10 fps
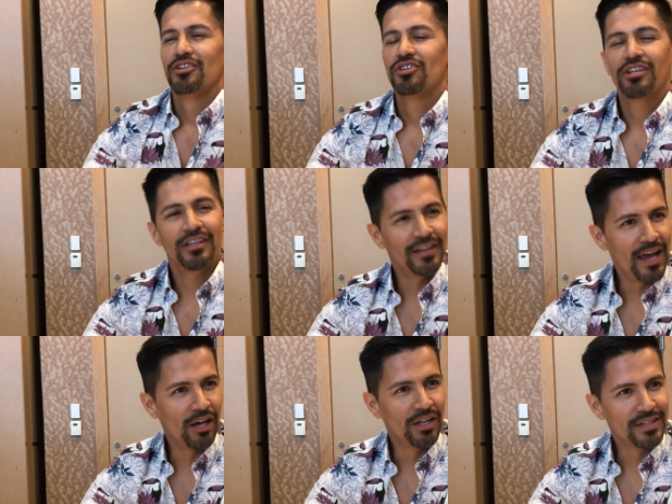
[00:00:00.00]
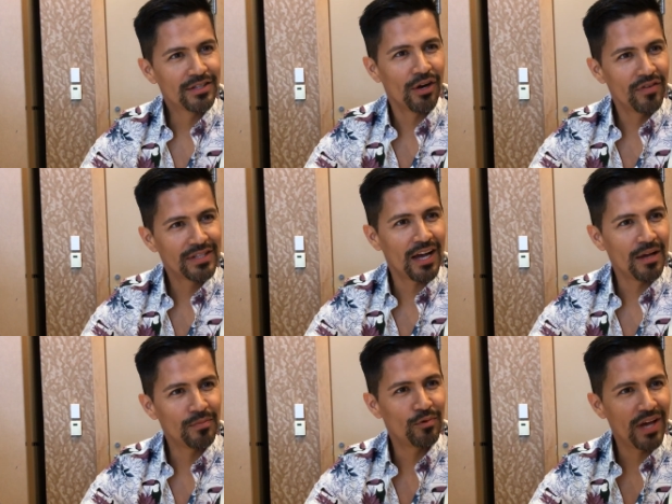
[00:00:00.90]
She could nail it, so every
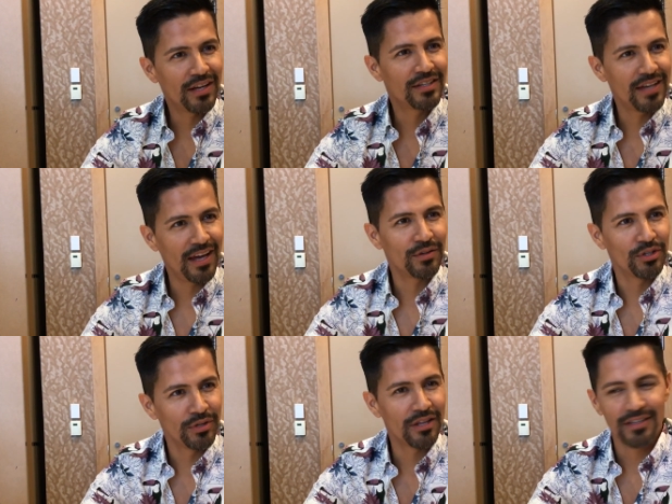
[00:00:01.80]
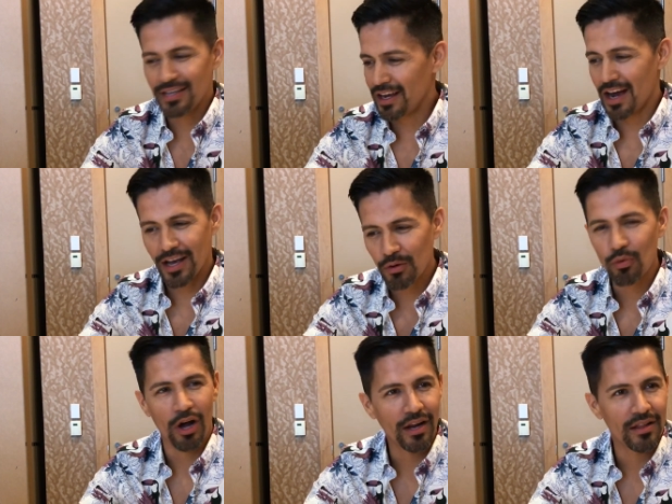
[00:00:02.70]
time we had to take, do another take, I had to
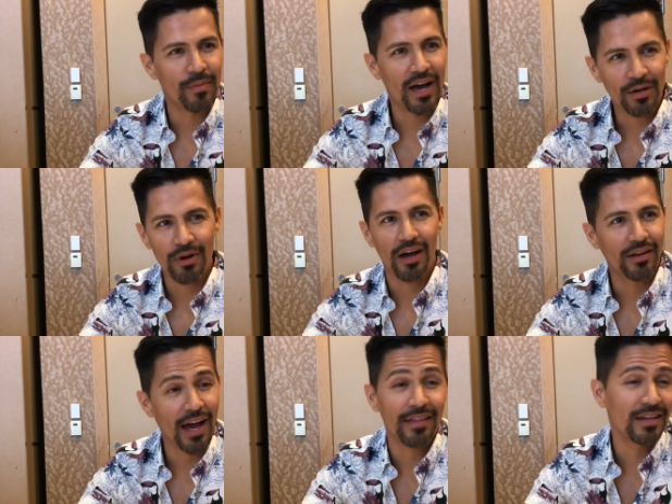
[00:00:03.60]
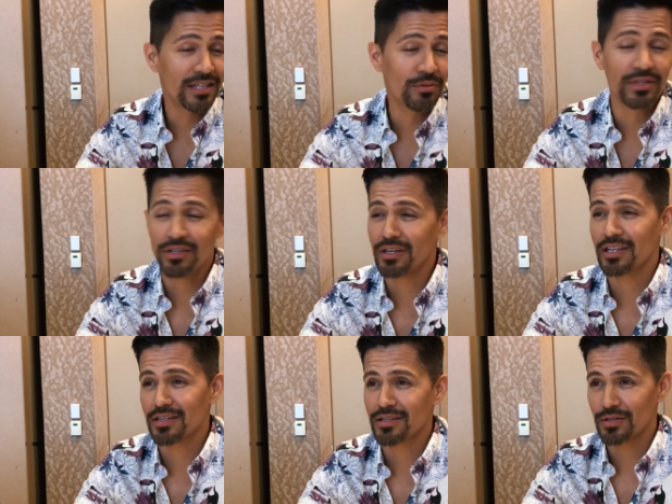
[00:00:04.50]
run in the background. I think she was doing
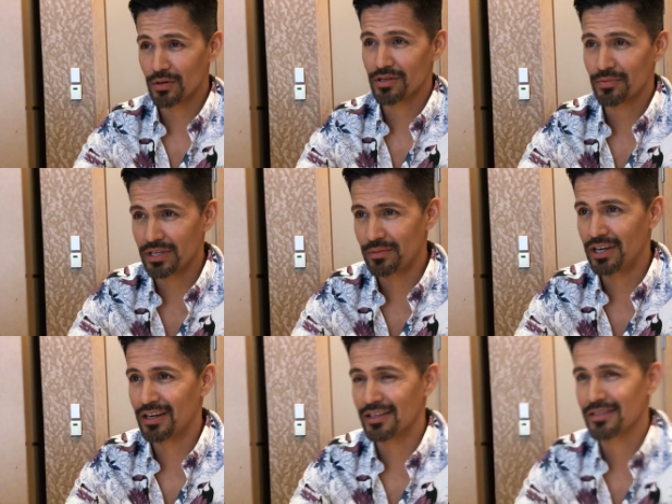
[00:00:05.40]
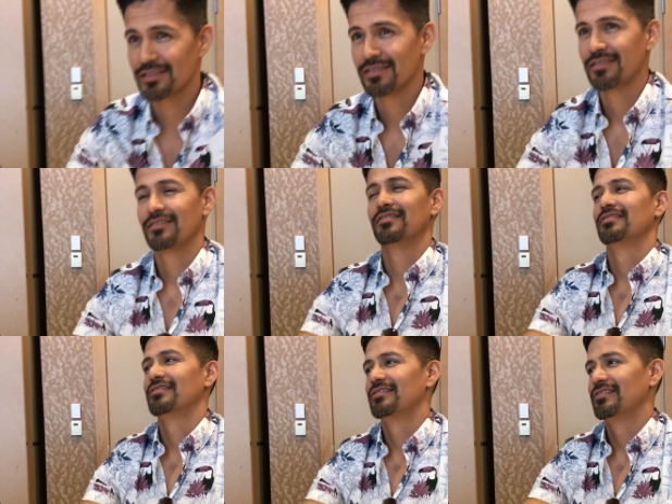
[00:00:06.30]
it just to torture me, to be honest.
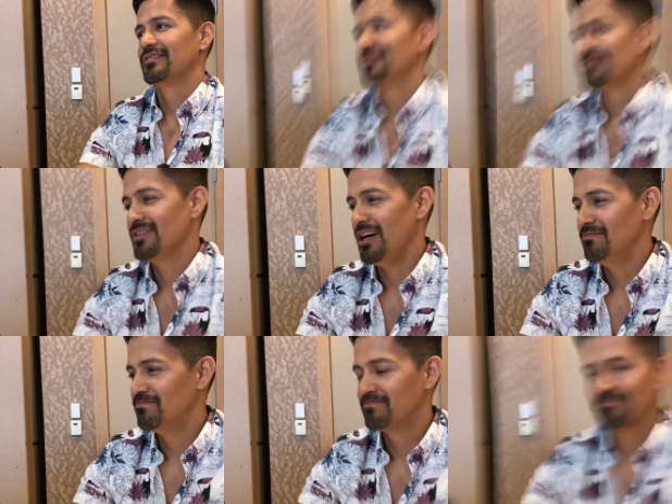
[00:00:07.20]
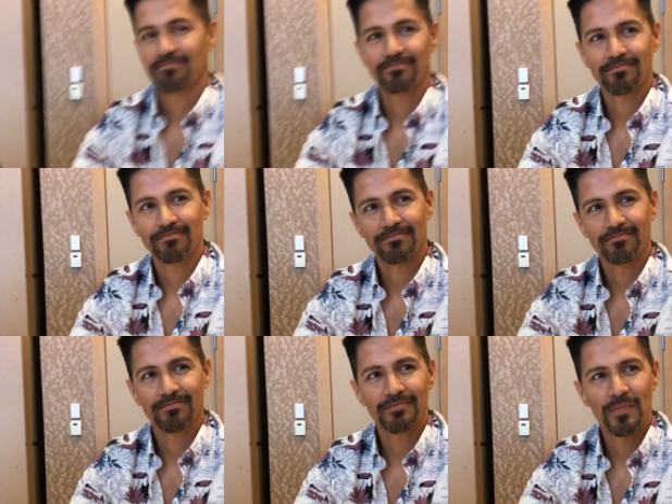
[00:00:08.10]
Yeah. What is it like working with
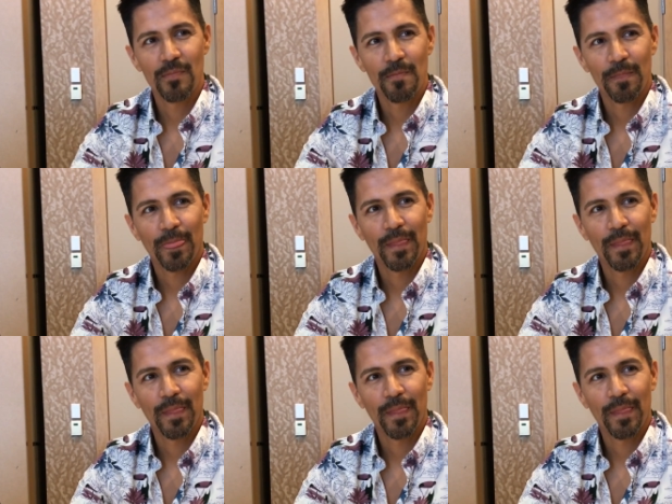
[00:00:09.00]
those dogs?